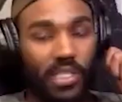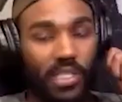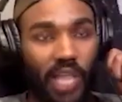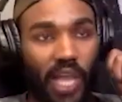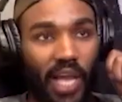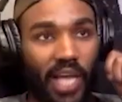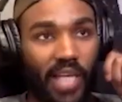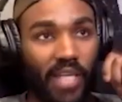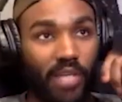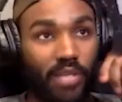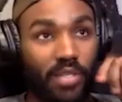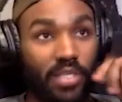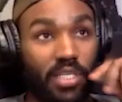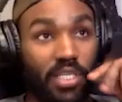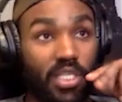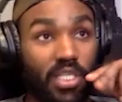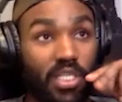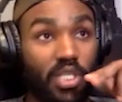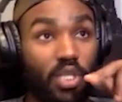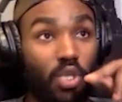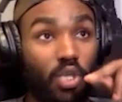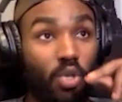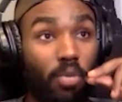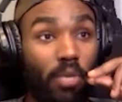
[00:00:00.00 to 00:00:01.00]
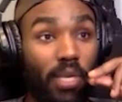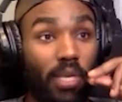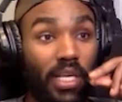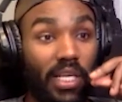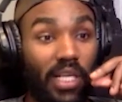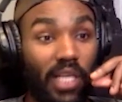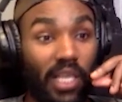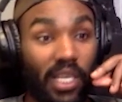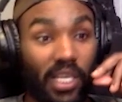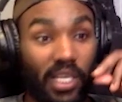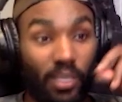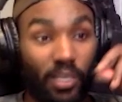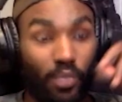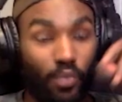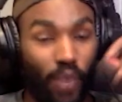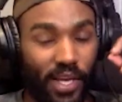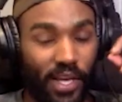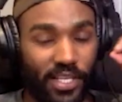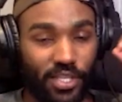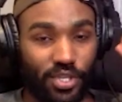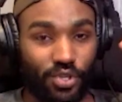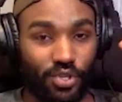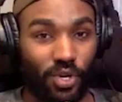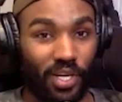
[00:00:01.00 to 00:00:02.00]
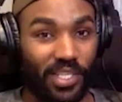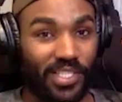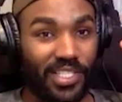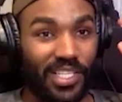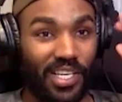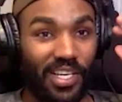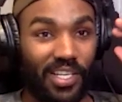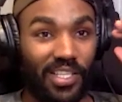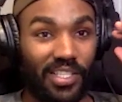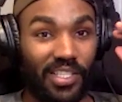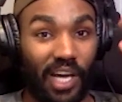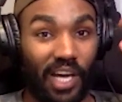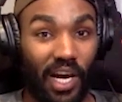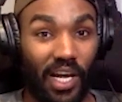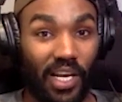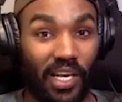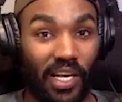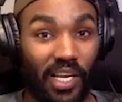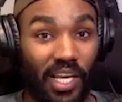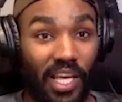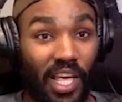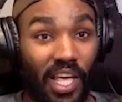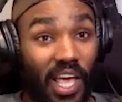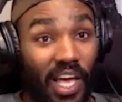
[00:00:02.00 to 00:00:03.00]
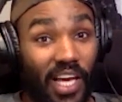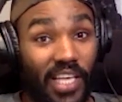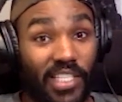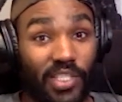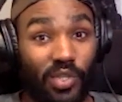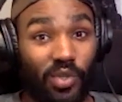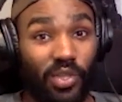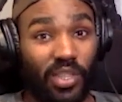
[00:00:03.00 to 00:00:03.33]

you know? dying. You see so Everyone's many like dying. restaurants that are done because you